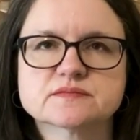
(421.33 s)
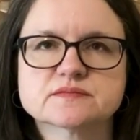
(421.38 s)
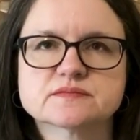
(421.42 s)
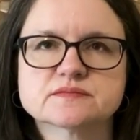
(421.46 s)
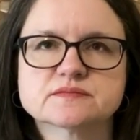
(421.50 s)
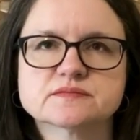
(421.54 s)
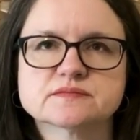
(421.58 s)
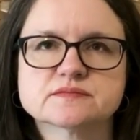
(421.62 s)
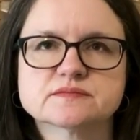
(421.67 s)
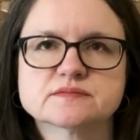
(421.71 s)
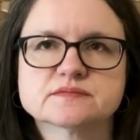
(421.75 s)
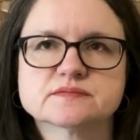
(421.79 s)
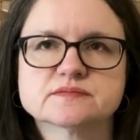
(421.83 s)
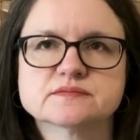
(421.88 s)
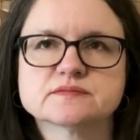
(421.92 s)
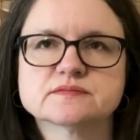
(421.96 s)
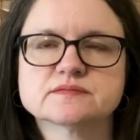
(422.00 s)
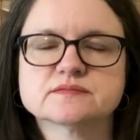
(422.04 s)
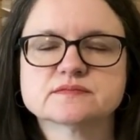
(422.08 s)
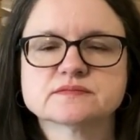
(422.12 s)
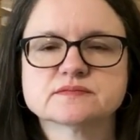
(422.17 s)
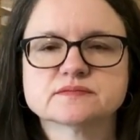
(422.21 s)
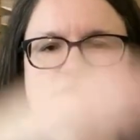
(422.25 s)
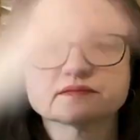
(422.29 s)

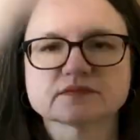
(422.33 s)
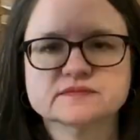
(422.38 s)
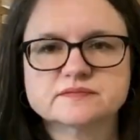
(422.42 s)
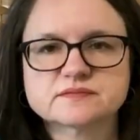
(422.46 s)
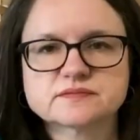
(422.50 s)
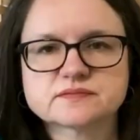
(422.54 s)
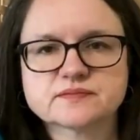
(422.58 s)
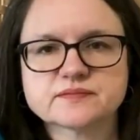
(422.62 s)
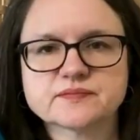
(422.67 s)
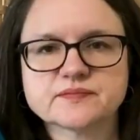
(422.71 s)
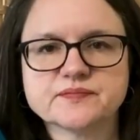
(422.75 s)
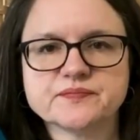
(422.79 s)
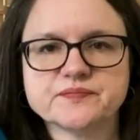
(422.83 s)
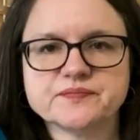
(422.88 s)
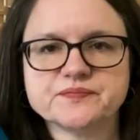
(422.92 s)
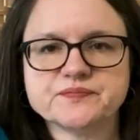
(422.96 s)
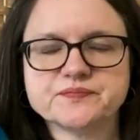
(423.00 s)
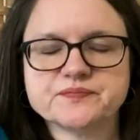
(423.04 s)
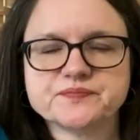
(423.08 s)
(no one is talking)